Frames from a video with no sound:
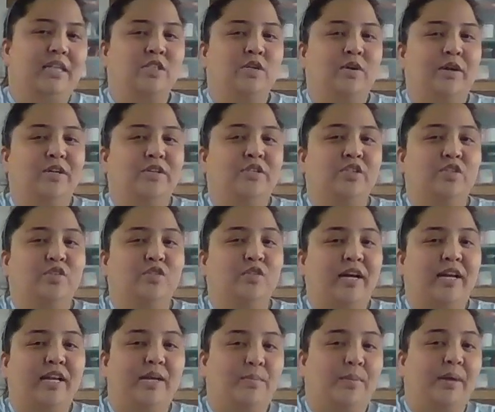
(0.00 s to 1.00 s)
so I used to
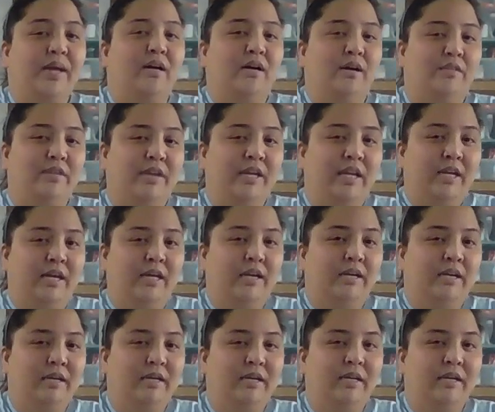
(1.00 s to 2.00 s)
dry it in my oven
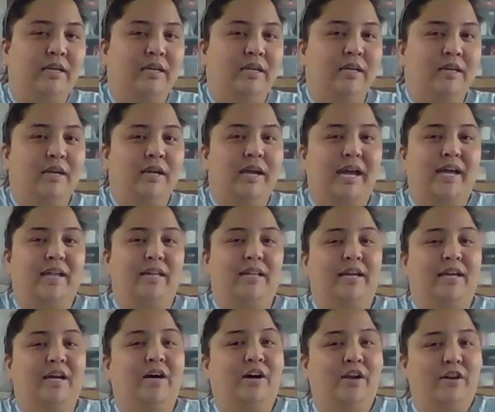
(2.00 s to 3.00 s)
at
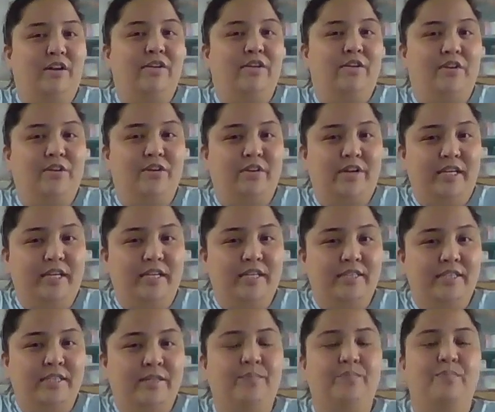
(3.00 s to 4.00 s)
like 100 degrees.